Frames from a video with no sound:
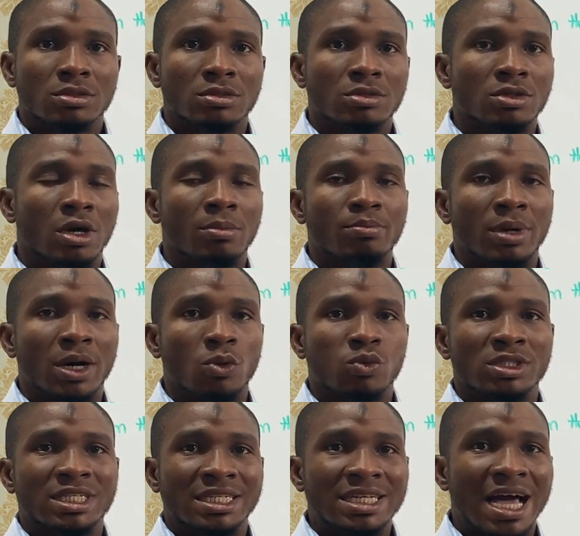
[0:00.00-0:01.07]
number
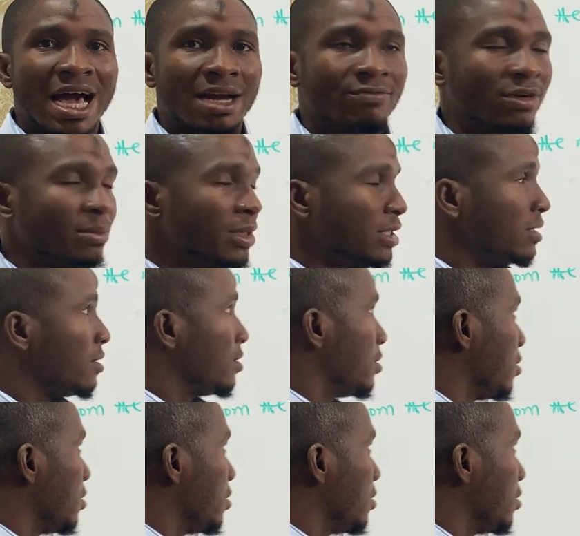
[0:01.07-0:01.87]
with an alphabet.